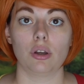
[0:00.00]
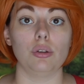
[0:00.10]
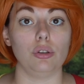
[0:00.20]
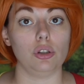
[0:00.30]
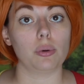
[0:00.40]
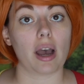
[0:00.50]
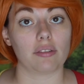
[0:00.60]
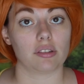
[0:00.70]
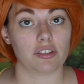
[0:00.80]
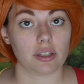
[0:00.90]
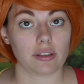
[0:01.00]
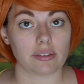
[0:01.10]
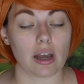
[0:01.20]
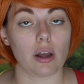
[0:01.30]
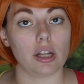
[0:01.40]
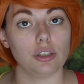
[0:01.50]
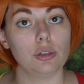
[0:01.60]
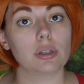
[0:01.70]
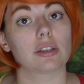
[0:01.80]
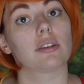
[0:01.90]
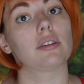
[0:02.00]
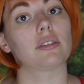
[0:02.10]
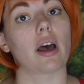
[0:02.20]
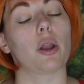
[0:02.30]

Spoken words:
You have to figure this out and you get to decide